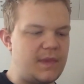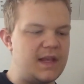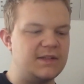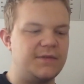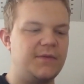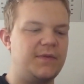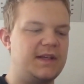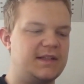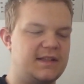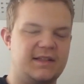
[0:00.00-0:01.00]
a few
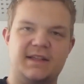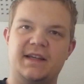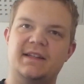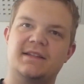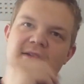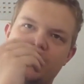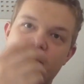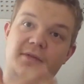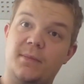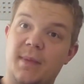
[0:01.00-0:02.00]
things, as I say, it's not
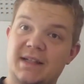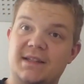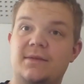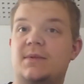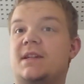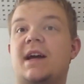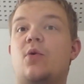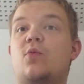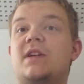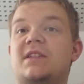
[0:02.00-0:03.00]
very thematic, which I
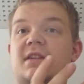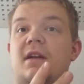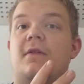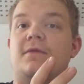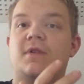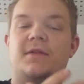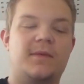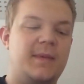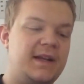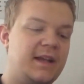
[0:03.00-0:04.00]
always love to have
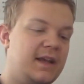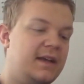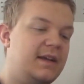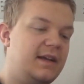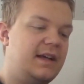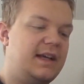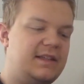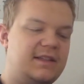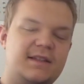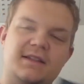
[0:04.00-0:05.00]
thematic. And
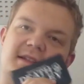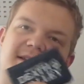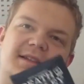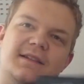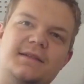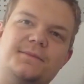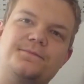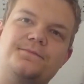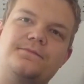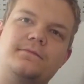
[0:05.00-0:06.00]
just,
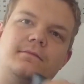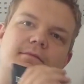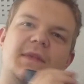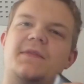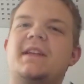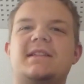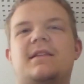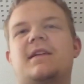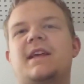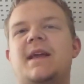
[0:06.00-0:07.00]
I think there's a
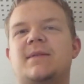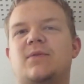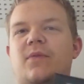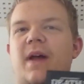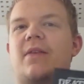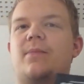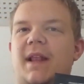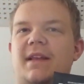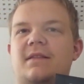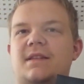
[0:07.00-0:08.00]
lot of games I would rather
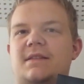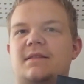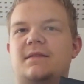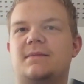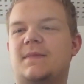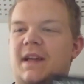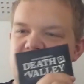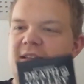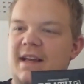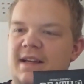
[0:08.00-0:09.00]
play than this. I'd
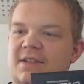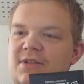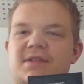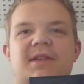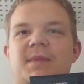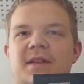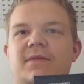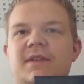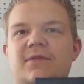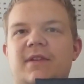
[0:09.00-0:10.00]
say I judge them
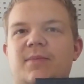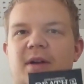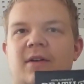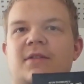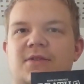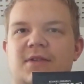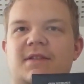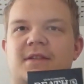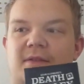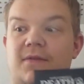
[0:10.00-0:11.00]
individually, but I also
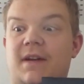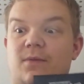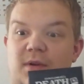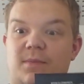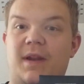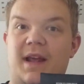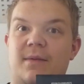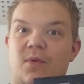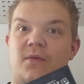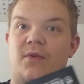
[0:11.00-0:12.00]
judge on the fact would I play
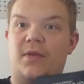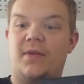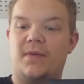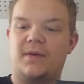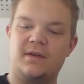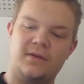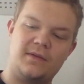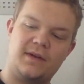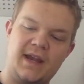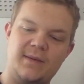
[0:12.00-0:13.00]
them overall on the
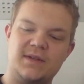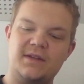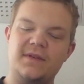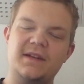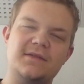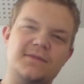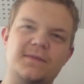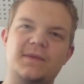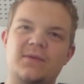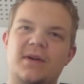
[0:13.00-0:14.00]
game. And I think there's
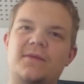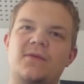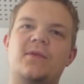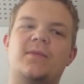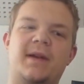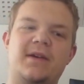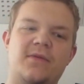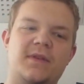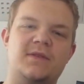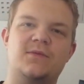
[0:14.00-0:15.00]
quite a few I'll play over
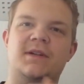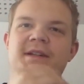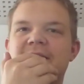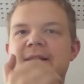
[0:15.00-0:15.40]
this one.